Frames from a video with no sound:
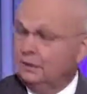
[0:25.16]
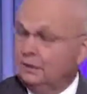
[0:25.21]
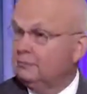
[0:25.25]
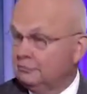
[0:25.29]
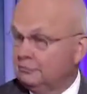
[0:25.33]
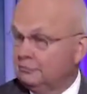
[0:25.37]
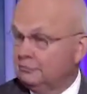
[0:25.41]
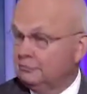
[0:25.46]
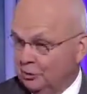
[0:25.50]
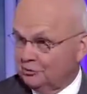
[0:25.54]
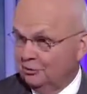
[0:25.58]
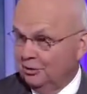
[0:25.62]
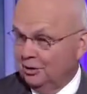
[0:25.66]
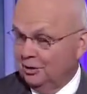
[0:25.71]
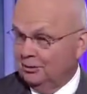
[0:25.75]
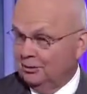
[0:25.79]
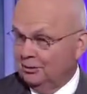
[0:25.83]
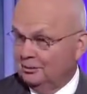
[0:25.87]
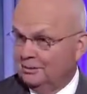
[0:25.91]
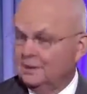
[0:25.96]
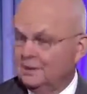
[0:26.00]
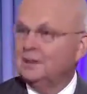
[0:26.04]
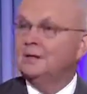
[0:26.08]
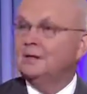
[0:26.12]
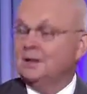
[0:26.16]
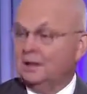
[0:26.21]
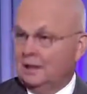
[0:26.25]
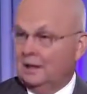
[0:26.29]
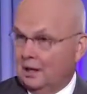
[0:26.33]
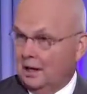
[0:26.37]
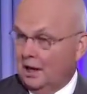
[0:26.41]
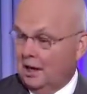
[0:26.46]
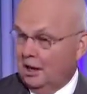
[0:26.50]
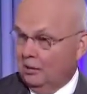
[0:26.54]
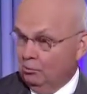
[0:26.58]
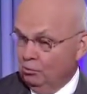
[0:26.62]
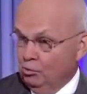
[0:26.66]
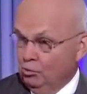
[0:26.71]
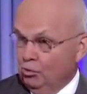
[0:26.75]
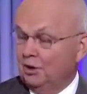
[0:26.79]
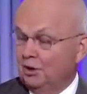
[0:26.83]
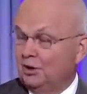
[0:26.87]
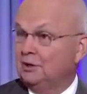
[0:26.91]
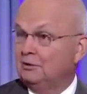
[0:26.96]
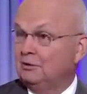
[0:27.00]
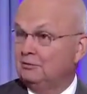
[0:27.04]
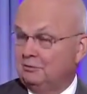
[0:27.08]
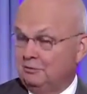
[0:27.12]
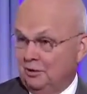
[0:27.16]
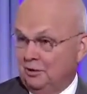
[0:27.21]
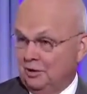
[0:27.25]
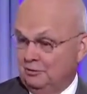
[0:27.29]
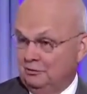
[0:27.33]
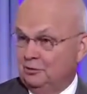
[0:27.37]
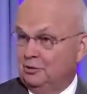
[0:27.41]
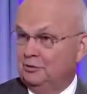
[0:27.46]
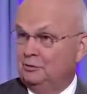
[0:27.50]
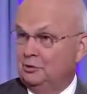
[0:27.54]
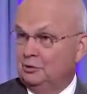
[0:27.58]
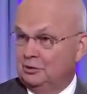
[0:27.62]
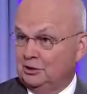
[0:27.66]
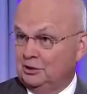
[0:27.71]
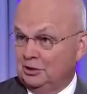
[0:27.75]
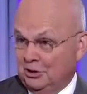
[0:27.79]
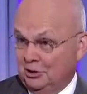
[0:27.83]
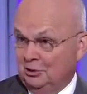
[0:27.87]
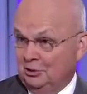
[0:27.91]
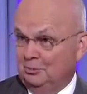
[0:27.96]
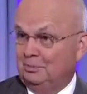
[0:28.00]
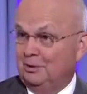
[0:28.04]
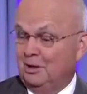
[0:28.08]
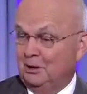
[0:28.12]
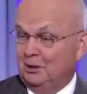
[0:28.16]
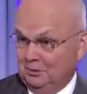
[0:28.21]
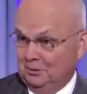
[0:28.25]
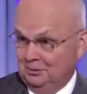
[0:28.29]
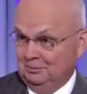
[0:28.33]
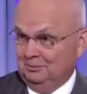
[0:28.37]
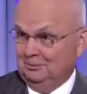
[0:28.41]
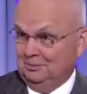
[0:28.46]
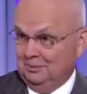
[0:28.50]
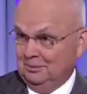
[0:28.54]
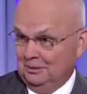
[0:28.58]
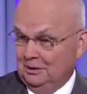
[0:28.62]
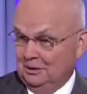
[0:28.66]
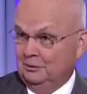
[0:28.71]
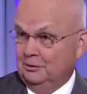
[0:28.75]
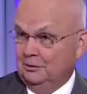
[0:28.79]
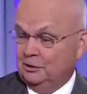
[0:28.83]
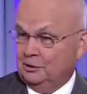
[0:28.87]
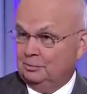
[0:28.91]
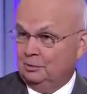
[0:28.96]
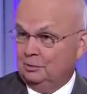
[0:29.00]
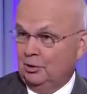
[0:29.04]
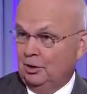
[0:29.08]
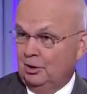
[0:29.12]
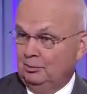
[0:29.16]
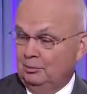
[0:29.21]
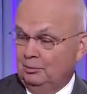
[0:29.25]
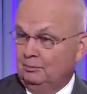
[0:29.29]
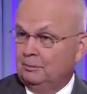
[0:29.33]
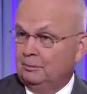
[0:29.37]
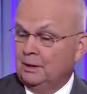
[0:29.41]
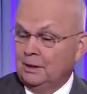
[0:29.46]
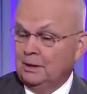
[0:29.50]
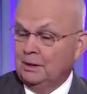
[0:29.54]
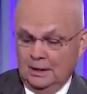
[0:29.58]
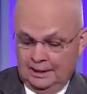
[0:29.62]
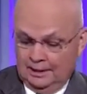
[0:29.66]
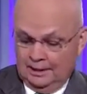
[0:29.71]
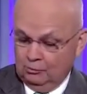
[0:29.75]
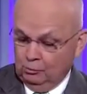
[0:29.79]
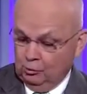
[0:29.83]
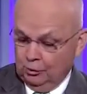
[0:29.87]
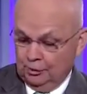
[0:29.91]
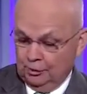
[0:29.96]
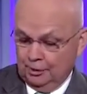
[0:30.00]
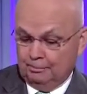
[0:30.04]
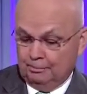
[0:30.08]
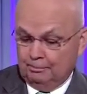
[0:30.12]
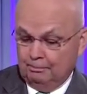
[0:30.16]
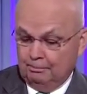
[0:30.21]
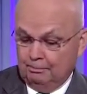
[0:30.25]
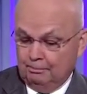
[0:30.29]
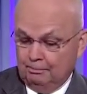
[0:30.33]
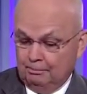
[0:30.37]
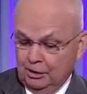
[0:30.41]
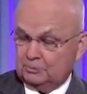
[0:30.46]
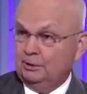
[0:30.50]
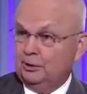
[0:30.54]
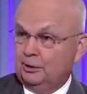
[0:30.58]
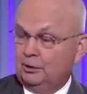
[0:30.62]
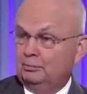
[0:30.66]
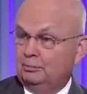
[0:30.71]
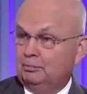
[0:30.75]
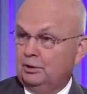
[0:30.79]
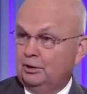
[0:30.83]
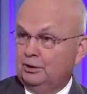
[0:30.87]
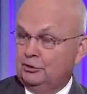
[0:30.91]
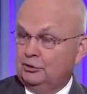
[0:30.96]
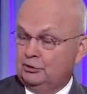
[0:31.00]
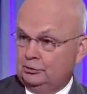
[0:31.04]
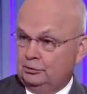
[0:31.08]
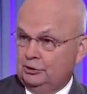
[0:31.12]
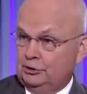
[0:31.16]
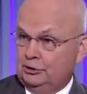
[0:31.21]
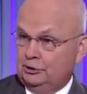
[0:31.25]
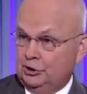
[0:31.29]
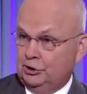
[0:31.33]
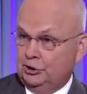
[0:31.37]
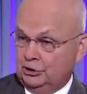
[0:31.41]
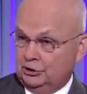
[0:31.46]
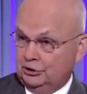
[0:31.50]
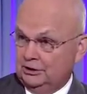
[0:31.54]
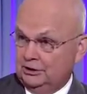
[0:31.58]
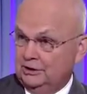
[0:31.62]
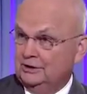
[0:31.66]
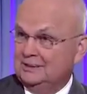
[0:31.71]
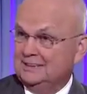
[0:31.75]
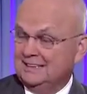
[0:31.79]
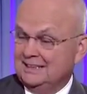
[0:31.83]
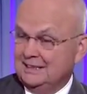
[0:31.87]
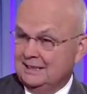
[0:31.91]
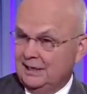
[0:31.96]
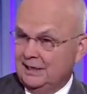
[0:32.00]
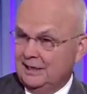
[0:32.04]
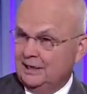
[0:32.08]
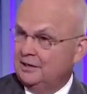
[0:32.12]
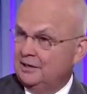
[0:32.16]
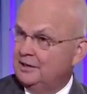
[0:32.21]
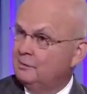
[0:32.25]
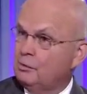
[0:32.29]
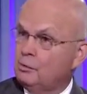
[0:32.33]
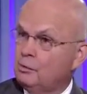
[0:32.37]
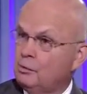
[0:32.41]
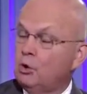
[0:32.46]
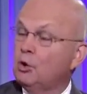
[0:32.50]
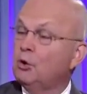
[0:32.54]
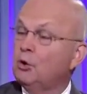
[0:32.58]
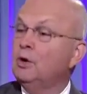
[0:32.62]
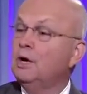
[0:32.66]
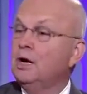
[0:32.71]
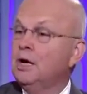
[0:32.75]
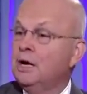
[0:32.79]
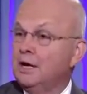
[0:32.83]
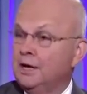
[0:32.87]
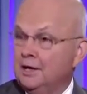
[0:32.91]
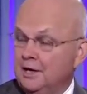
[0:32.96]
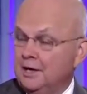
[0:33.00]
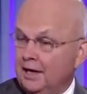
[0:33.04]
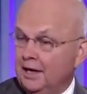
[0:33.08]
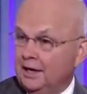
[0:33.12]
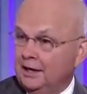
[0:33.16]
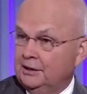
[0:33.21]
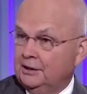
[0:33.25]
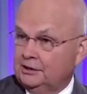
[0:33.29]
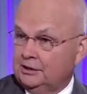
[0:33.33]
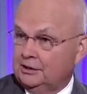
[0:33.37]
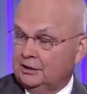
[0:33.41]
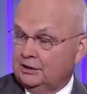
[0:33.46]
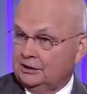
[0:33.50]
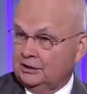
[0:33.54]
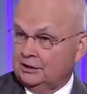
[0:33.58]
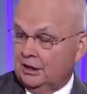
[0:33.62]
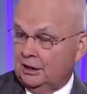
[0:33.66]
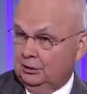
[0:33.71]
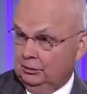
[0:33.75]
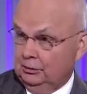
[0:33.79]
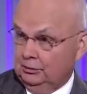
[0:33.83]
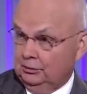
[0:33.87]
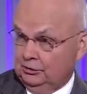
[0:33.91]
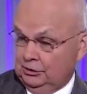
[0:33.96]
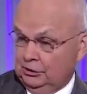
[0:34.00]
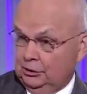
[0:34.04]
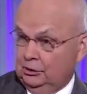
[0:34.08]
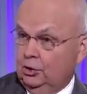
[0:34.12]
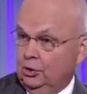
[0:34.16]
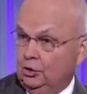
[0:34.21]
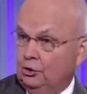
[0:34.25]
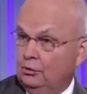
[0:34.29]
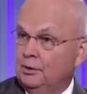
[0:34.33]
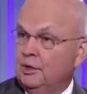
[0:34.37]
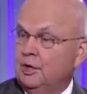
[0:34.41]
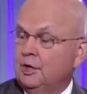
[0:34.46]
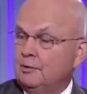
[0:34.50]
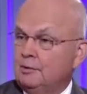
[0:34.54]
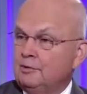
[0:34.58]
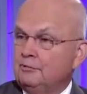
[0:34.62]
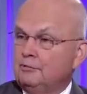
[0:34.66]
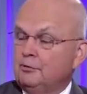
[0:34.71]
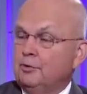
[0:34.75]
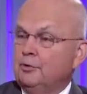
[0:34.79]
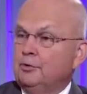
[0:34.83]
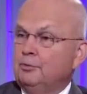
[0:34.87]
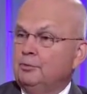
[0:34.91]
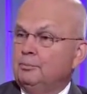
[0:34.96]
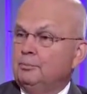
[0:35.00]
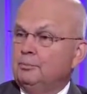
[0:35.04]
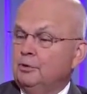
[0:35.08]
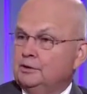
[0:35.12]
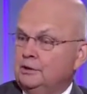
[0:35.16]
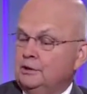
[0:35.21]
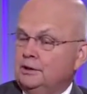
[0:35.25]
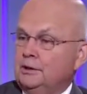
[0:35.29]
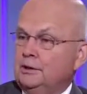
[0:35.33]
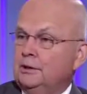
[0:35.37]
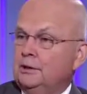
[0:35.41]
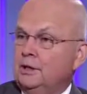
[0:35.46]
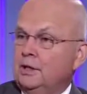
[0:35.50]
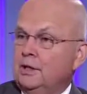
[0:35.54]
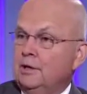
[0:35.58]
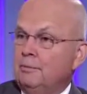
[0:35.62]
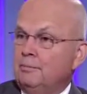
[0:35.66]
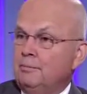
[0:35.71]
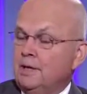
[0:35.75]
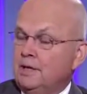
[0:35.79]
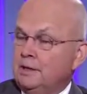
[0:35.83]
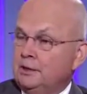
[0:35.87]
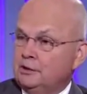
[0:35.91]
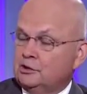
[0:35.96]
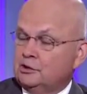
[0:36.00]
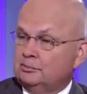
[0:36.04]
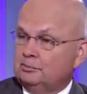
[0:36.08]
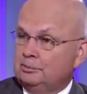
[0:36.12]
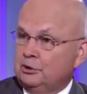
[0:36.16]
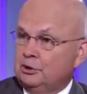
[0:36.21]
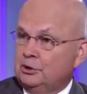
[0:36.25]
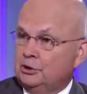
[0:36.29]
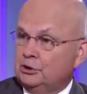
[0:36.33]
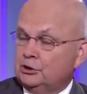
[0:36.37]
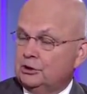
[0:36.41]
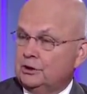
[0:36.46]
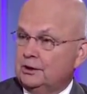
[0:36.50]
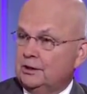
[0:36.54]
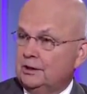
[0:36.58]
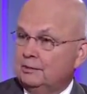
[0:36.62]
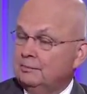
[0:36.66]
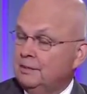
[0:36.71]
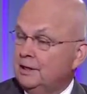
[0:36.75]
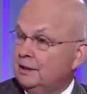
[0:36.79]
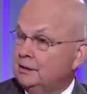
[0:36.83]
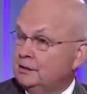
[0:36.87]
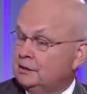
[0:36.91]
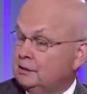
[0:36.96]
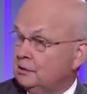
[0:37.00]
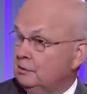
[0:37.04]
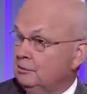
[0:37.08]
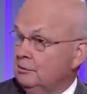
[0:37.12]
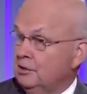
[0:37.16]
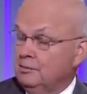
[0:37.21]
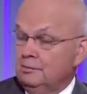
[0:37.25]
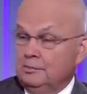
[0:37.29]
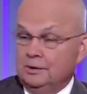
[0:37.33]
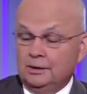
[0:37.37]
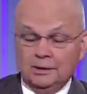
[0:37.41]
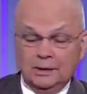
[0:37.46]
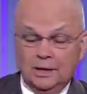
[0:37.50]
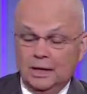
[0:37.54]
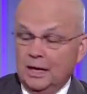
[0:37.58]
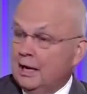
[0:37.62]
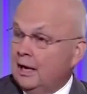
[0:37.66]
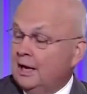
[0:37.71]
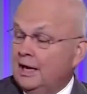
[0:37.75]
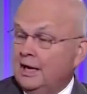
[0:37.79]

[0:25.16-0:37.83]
Yeah, first of all, I'm really in favor of using air power in this problem. And we're in a much better place strategically today than we were 96 hours ago before the president made his speech and made his commitment.